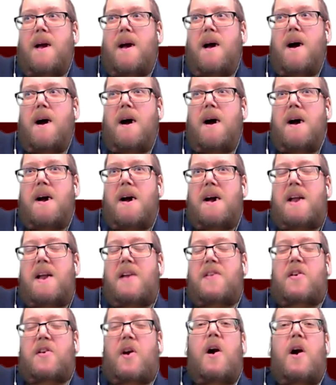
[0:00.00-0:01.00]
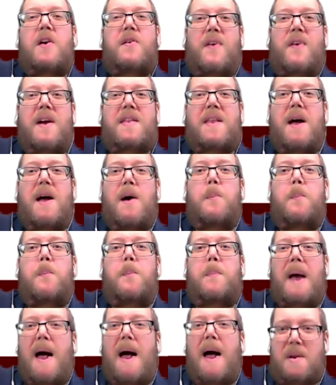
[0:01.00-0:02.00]
it's hard to find that
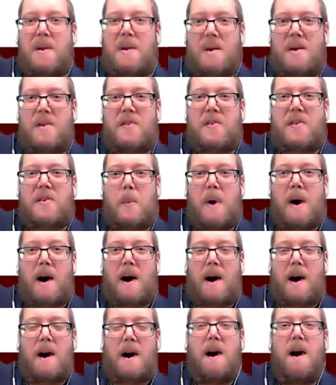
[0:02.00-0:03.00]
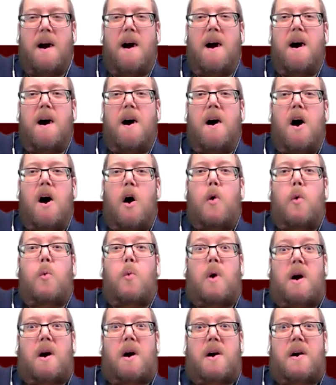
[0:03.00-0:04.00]
balance where
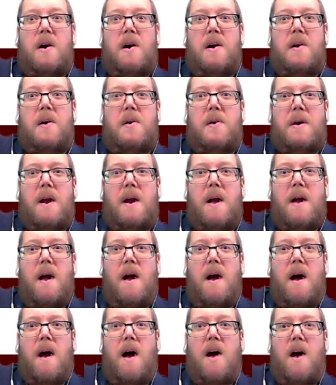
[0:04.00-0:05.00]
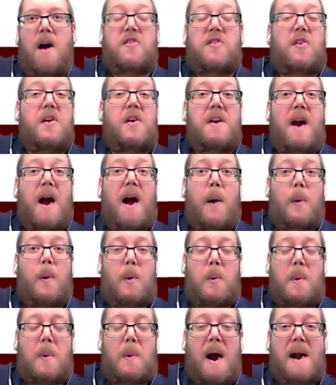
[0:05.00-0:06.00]
we're asserting our
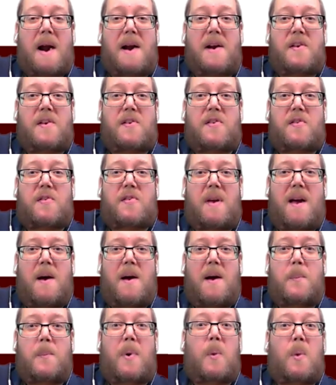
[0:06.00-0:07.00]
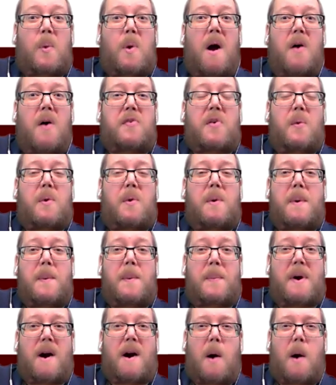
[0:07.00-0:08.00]
rights, but we're also remembering
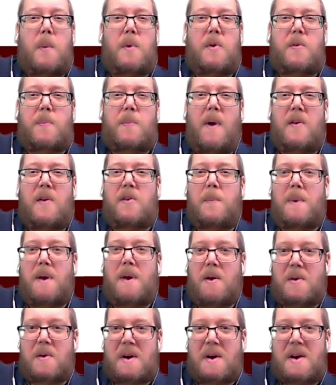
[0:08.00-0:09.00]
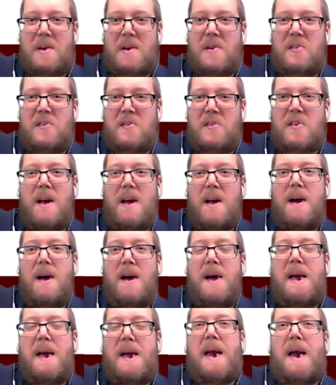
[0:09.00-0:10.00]
our responsibilities
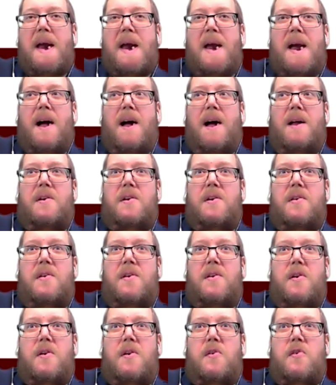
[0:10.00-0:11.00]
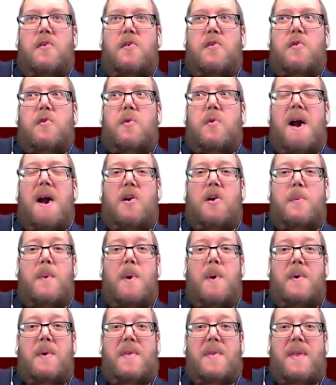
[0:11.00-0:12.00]
and trying to remember
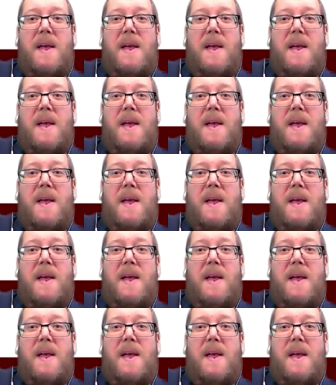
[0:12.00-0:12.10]
that